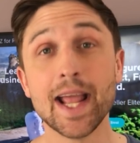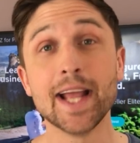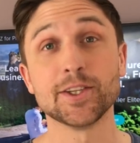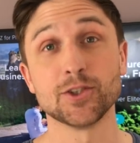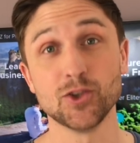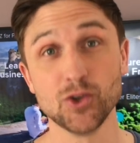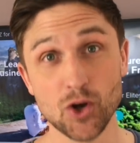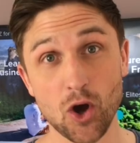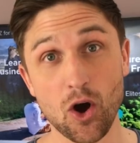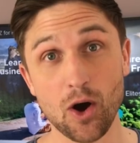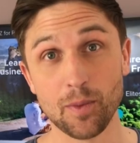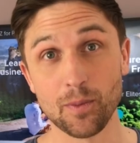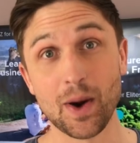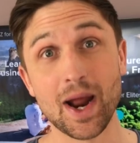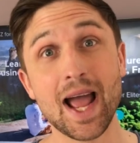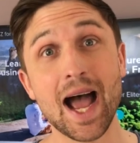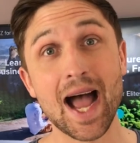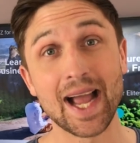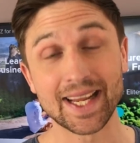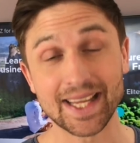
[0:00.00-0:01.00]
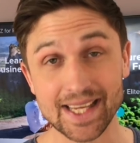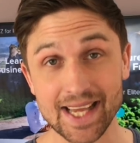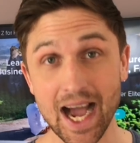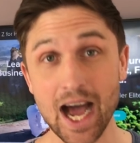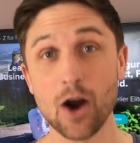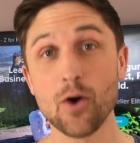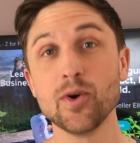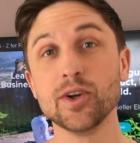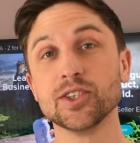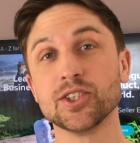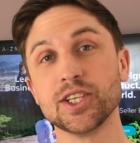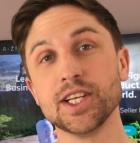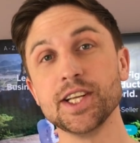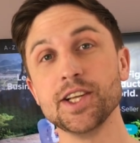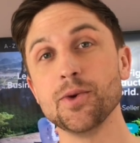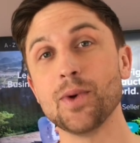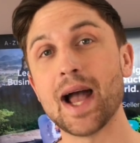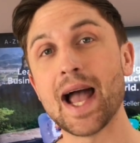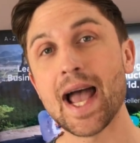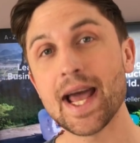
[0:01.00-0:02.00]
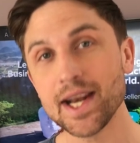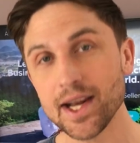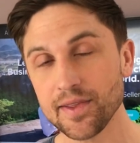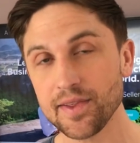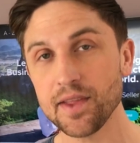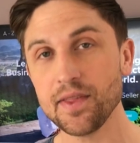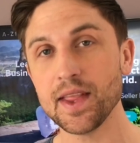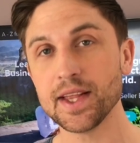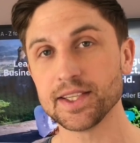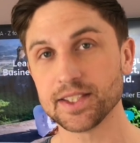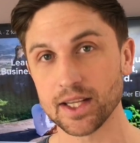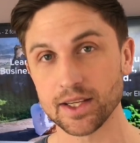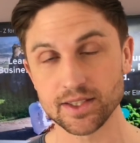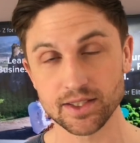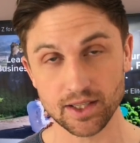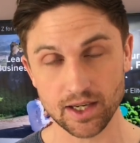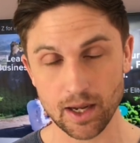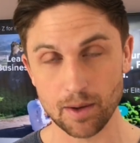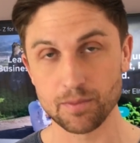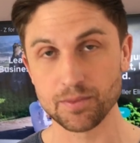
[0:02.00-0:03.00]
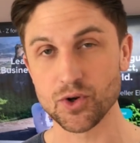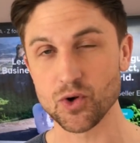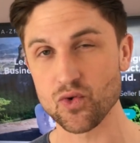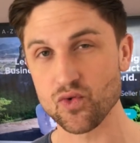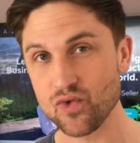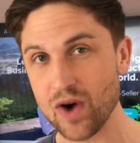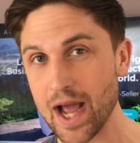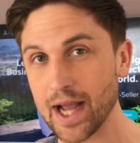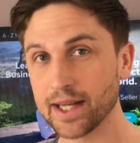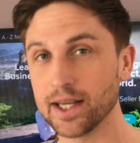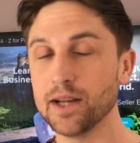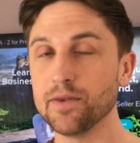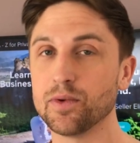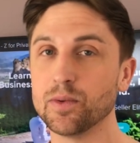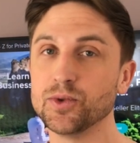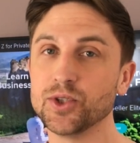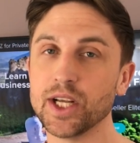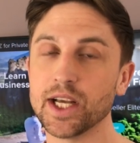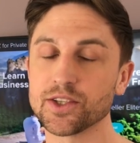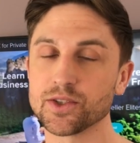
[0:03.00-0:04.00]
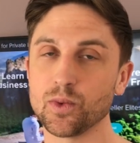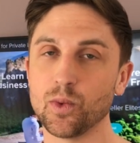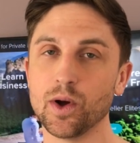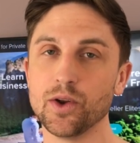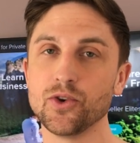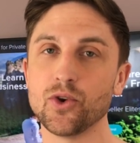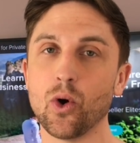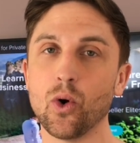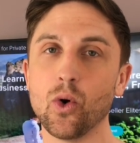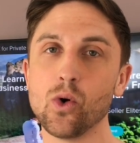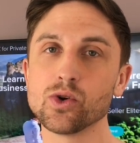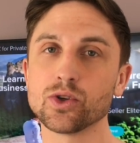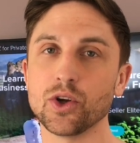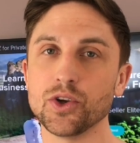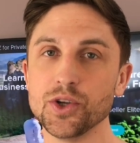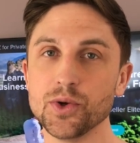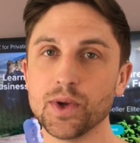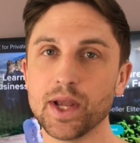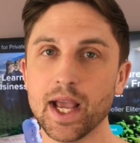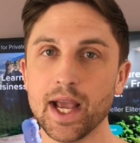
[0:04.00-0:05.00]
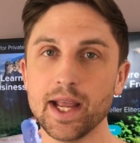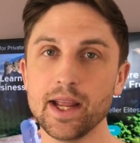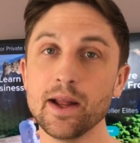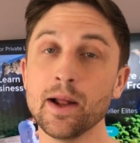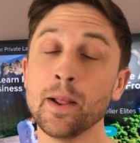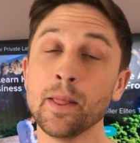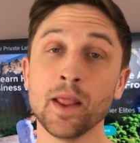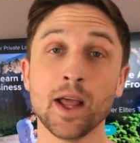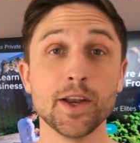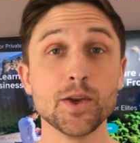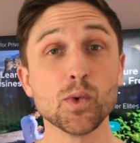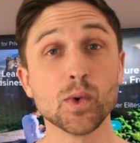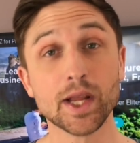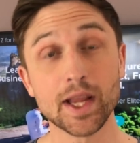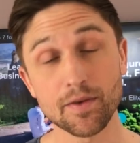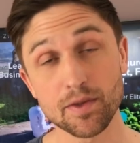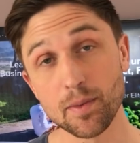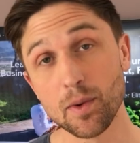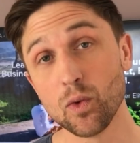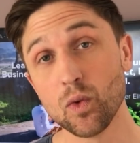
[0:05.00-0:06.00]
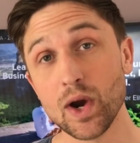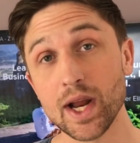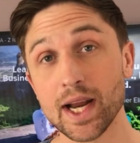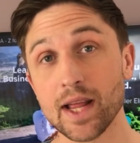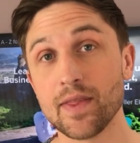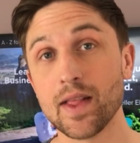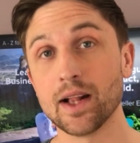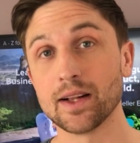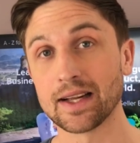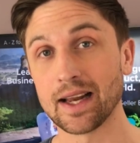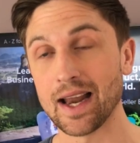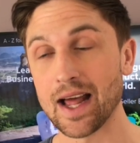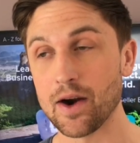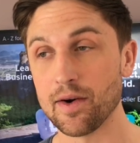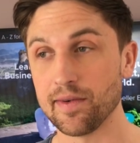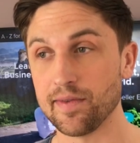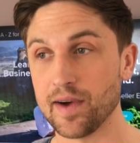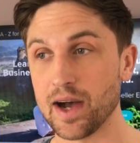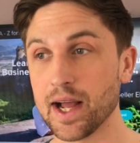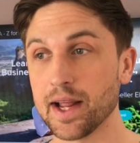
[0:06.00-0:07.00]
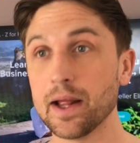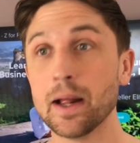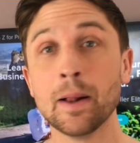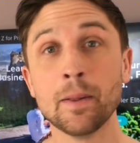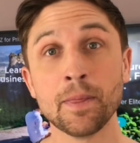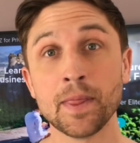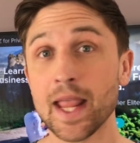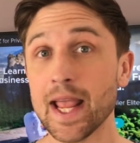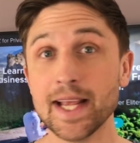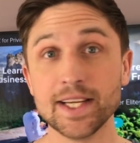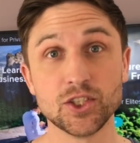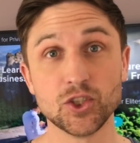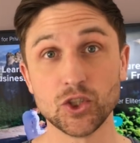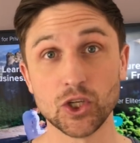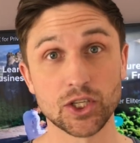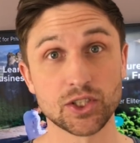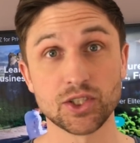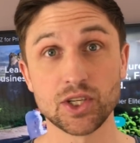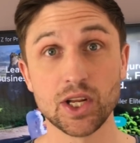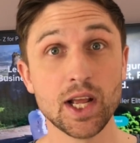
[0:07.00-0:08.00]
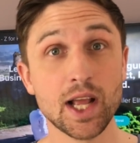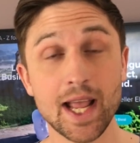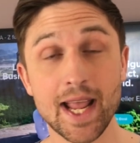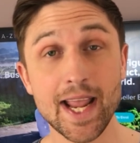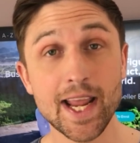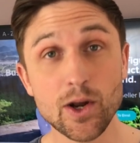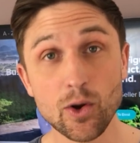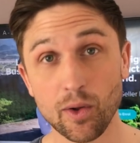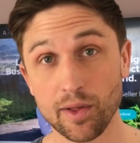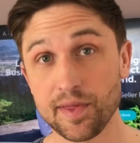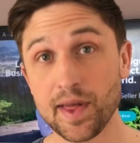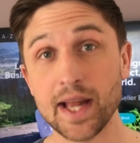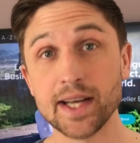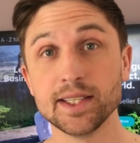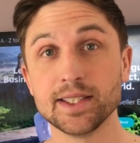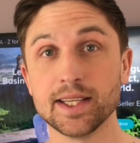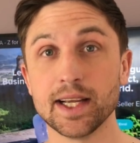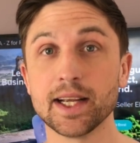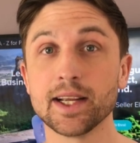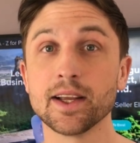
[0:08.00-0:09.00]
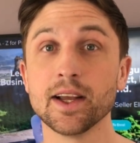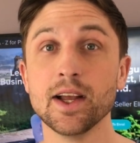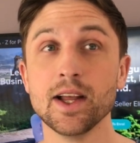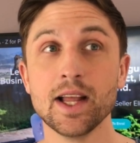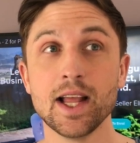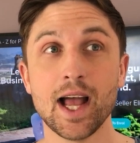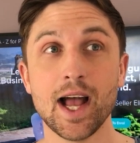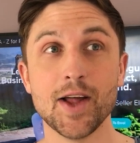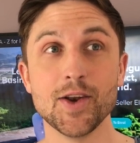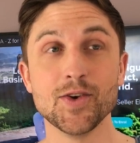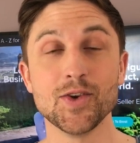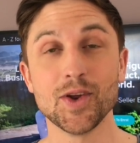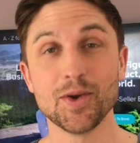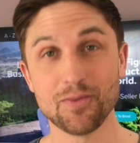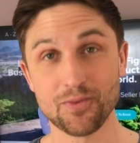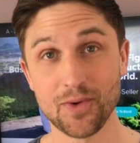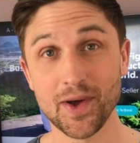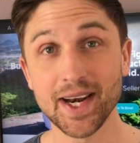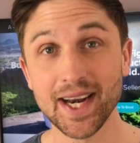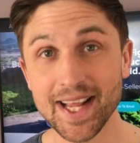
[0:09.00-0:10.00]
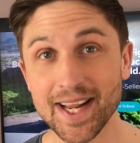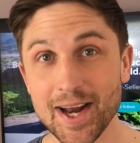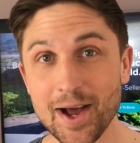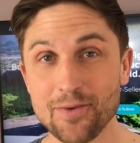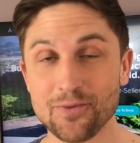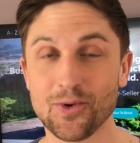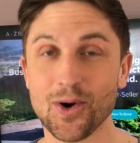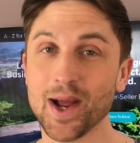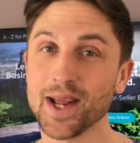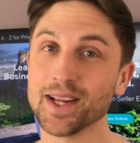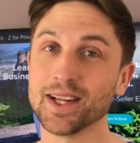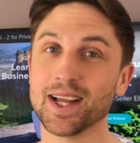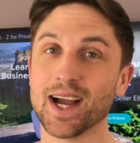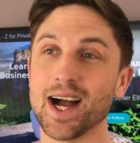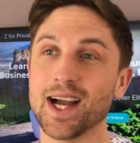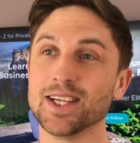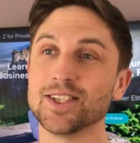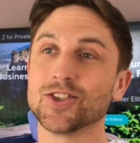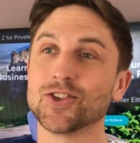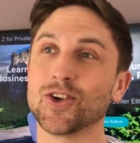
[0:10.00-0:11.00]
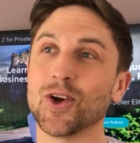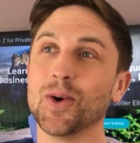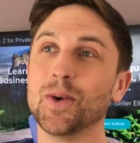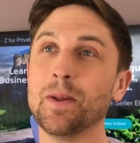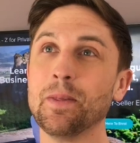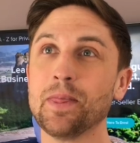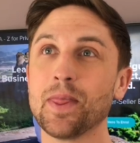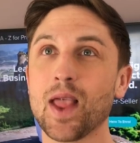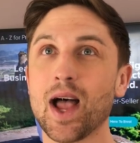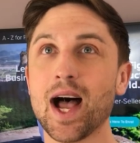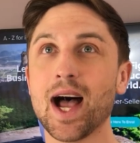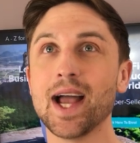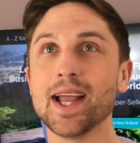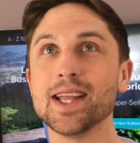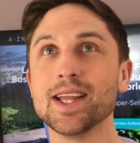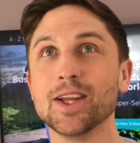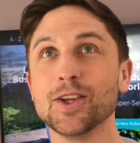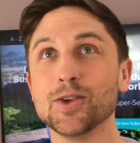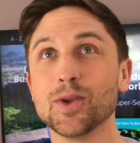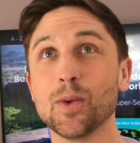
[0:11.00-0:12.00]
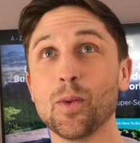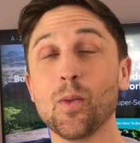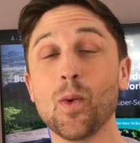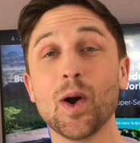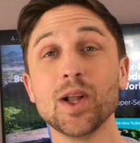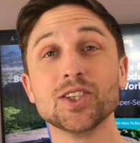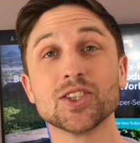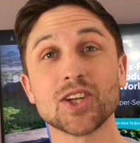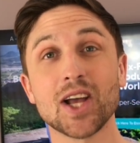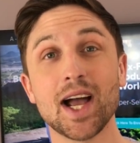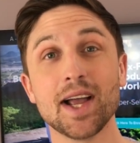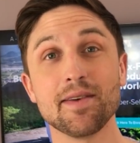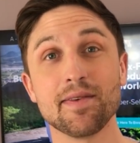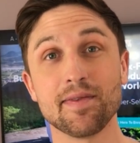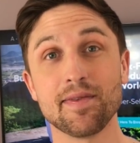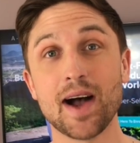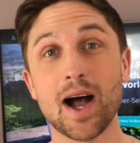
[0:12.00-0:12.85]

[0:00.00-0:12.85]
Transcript: It's not, right? I guarantee you, anything that doesn't come directly from gs1.org.uk, and you can give them a ring and they'll clarify, is just inauthentic. And funnily enough, right, guys, so once I